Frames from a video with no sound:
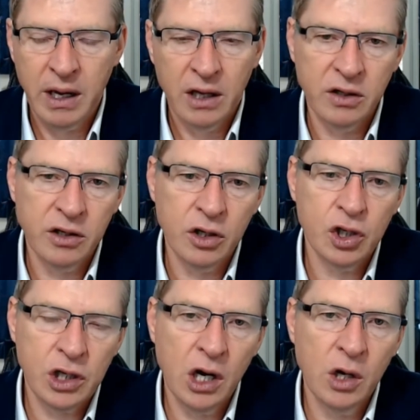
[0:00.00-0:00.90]
So it just
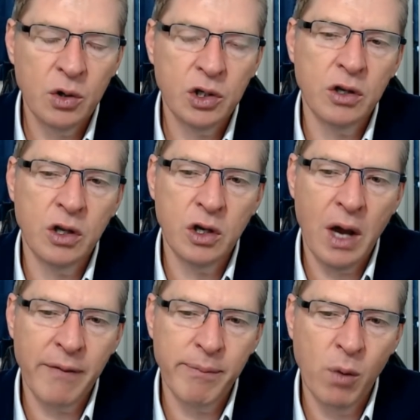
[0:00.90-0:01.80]
shows you that you
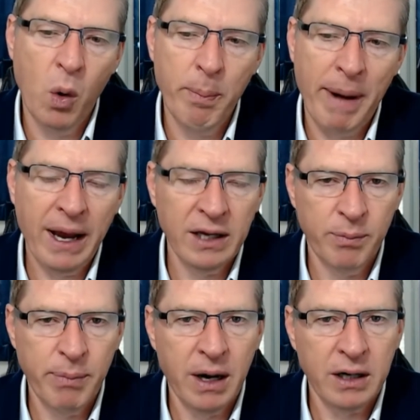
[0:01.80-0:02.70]
have more bangs for
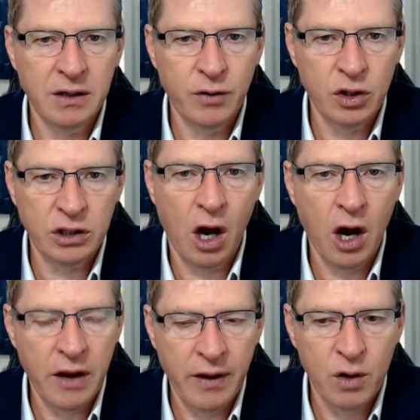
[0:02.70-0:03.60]
bucks if you start
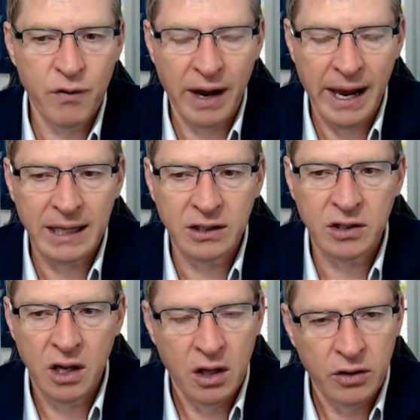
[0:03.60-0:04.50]
in
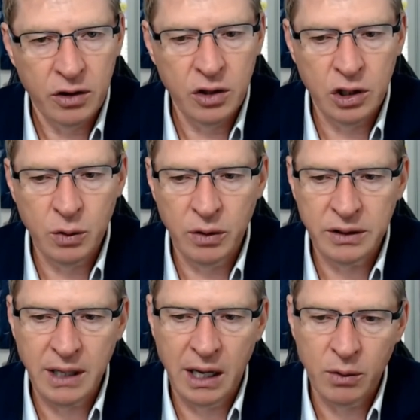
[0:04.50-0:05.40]
overheads than you do on
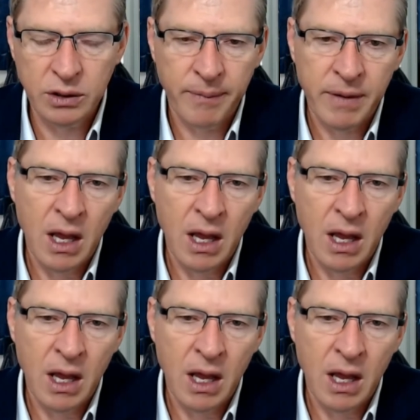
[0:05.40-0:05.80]
sales.